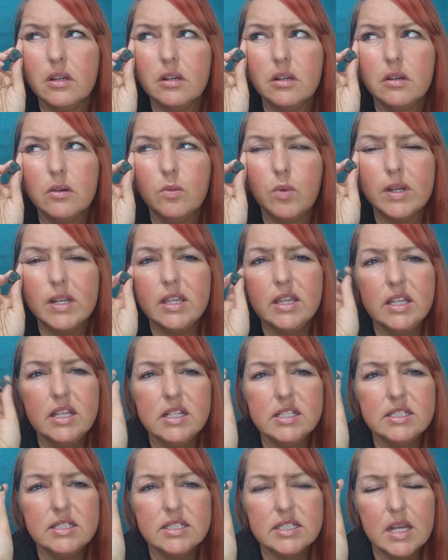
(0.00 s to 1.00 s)
one of the
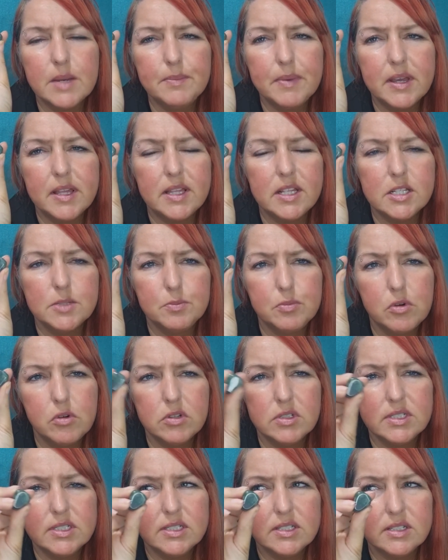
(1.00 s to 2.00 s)
reasons I buy these
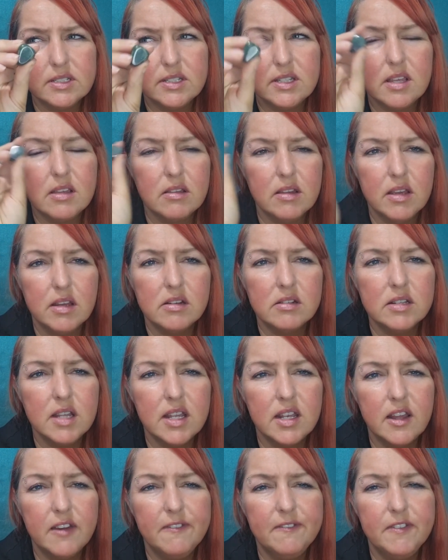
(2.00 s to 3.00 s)
boxes is to learn,
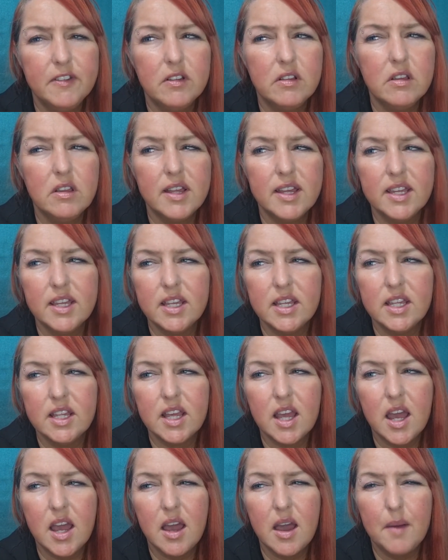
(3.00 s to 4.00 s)
and I feel
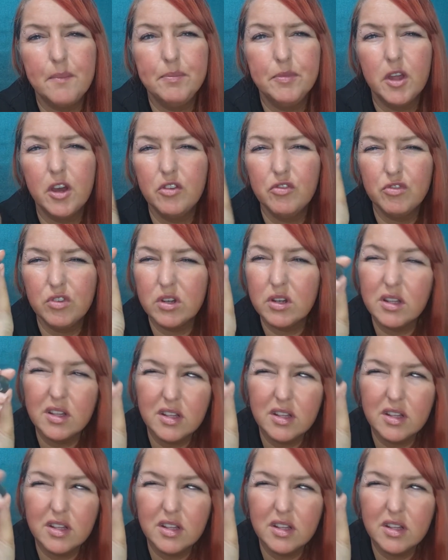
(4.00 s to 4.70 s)
like I'm not really